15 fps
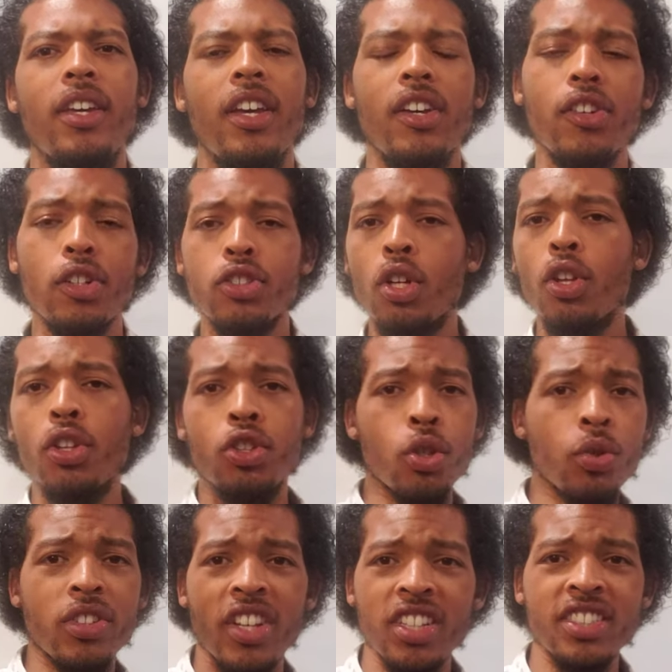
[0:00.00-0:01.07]
And there's only two
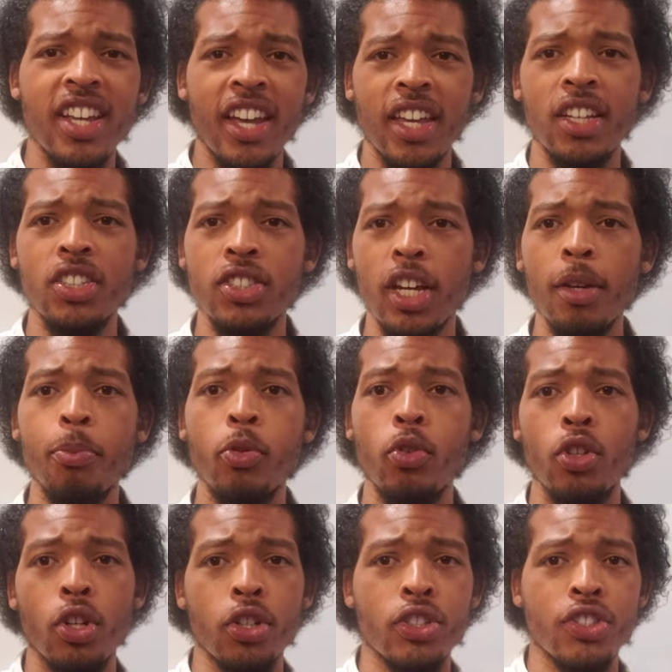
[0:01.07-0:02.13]
things that can shape you,
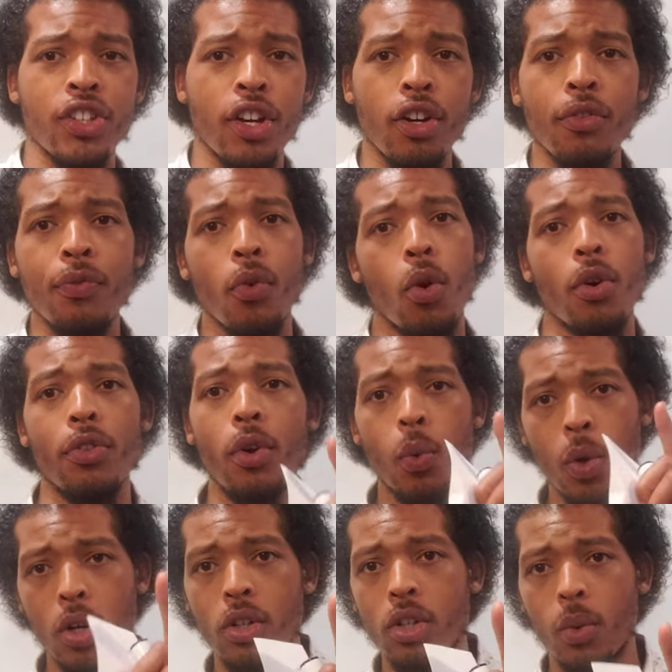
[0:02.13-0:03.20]
yourself or the
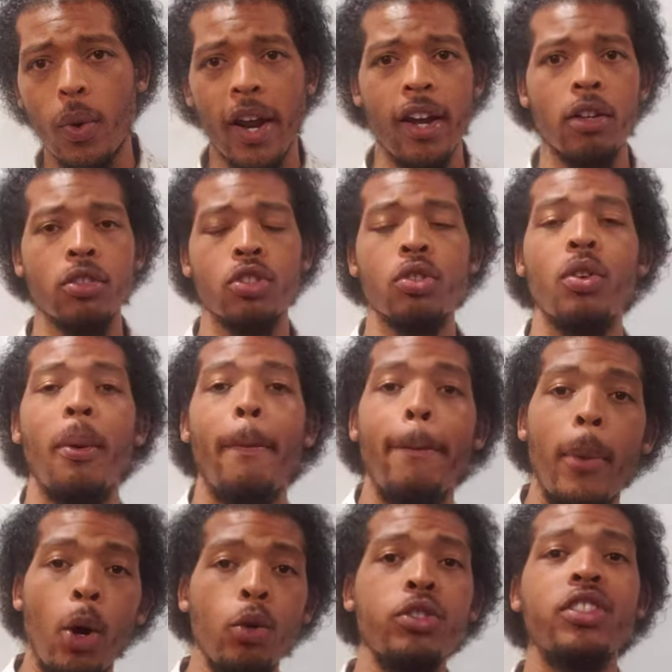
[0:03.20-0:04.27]
world around you, and
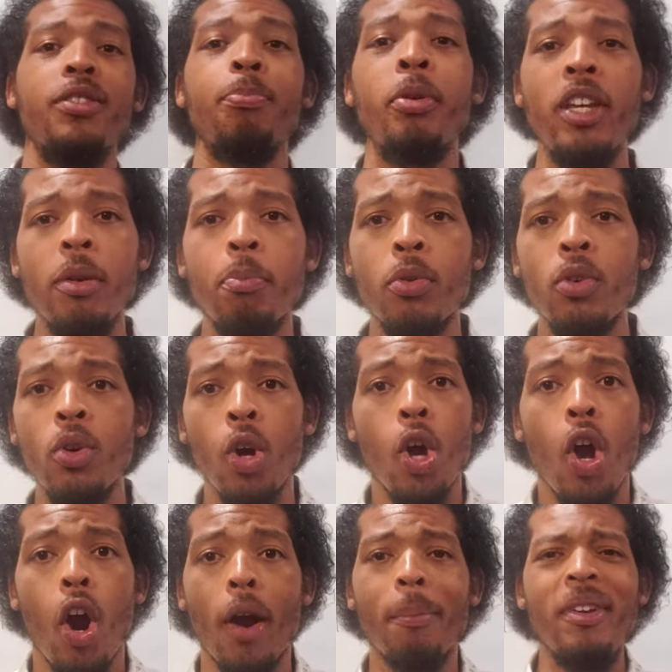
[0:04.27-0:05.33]
most people
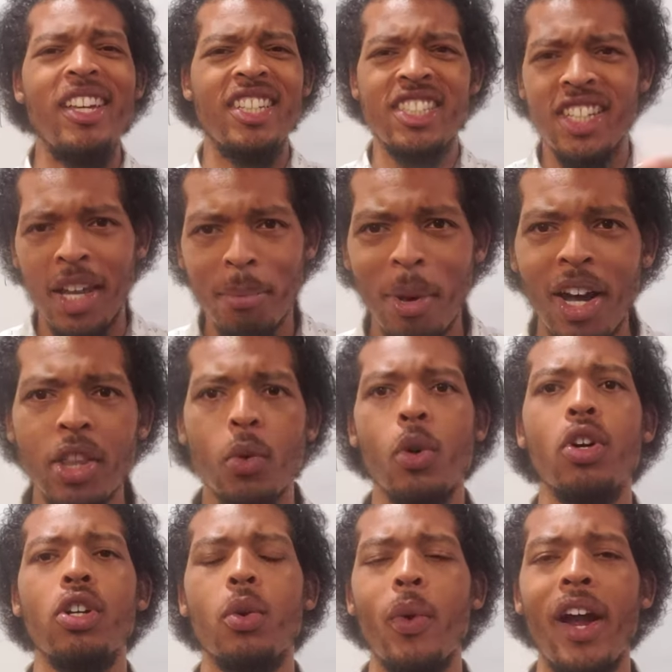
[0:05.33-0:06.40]
are being shaped by the
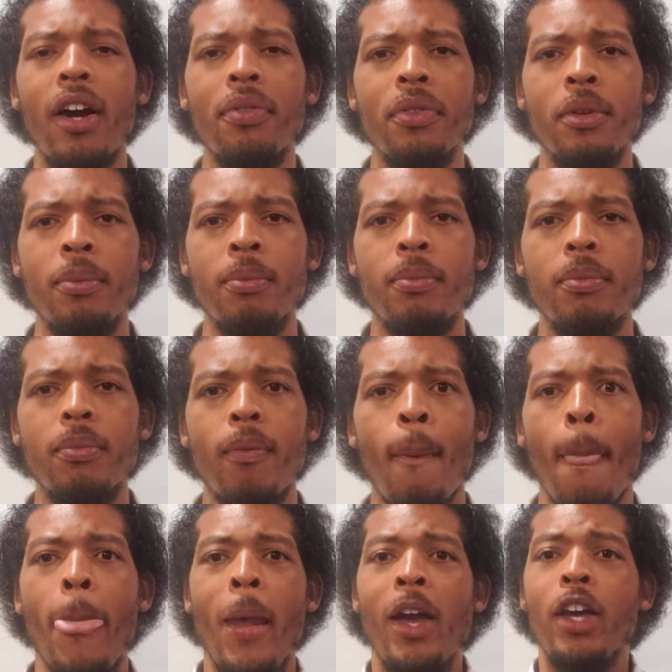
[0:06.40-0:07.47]
world around them.
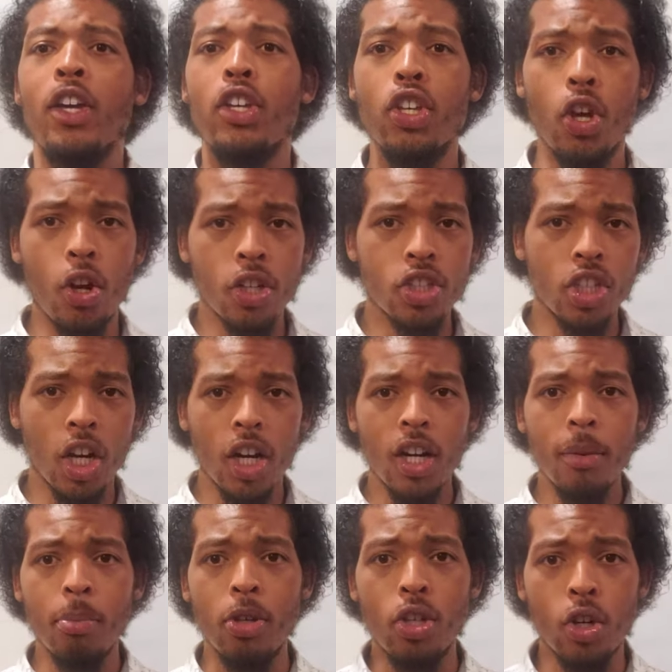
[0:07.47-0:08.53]
Your
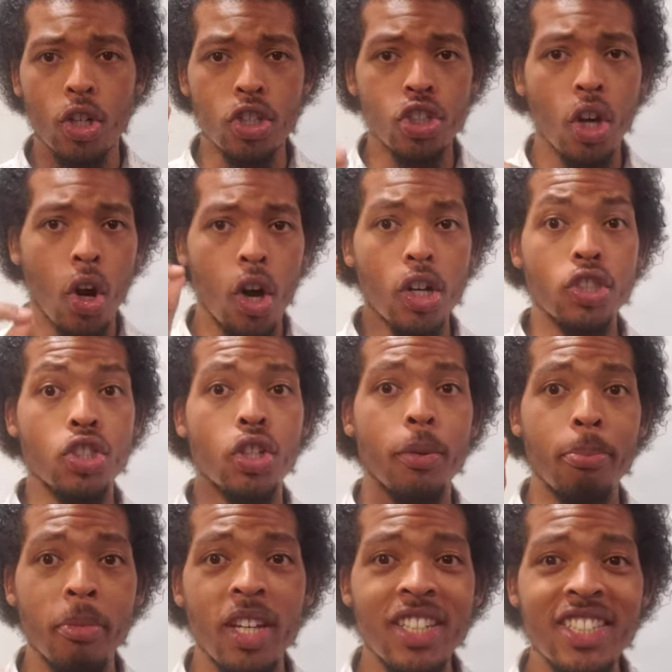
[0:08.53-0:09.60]
job, your charge, your
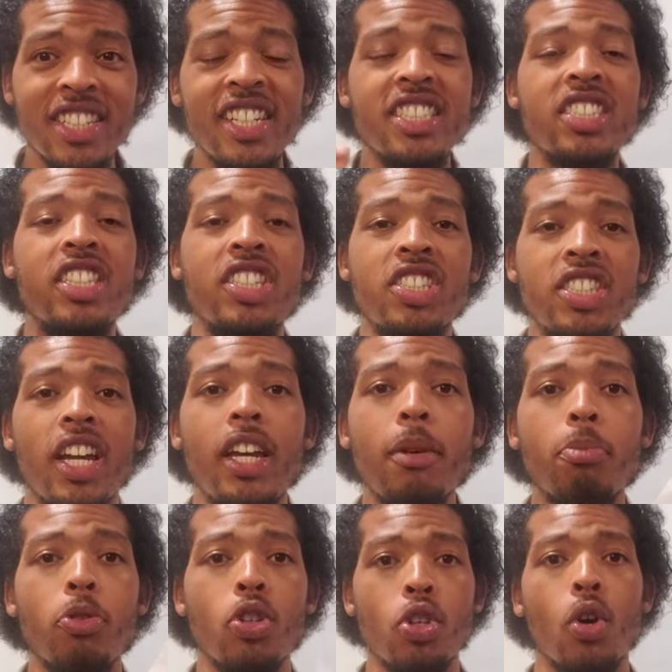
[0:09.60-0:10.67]
mission is to
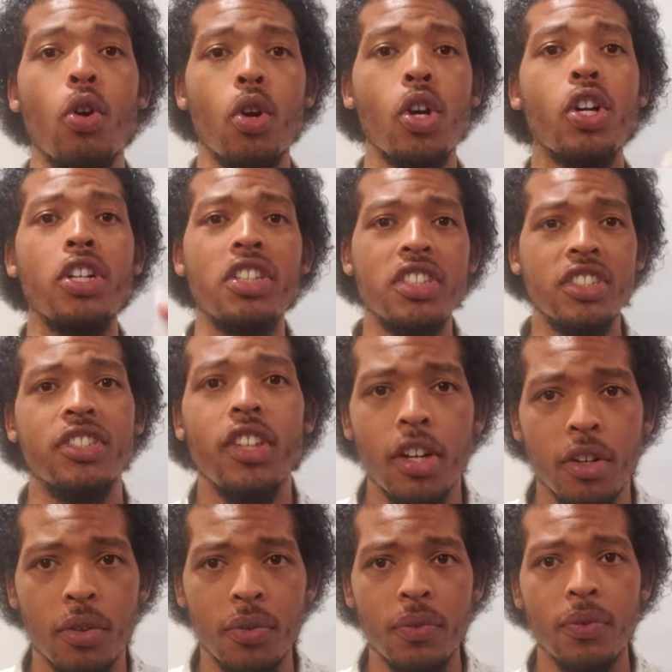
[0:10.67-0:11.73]
shape
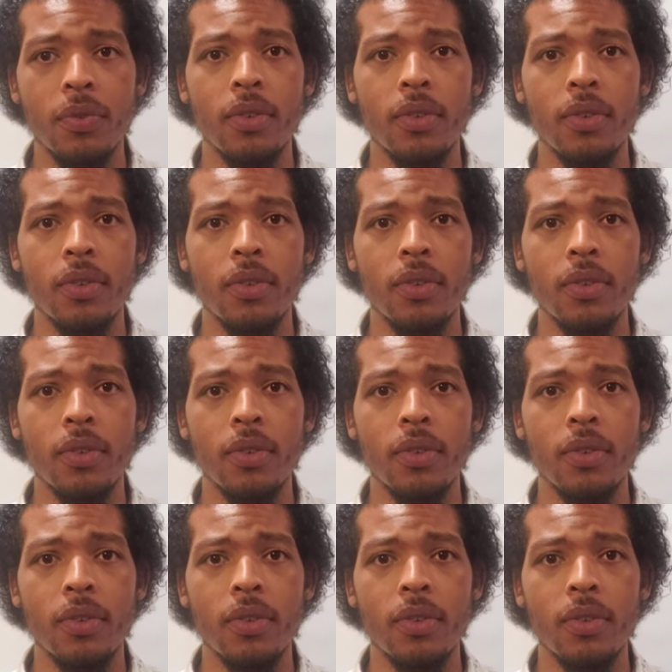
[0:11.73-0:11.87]
yourself.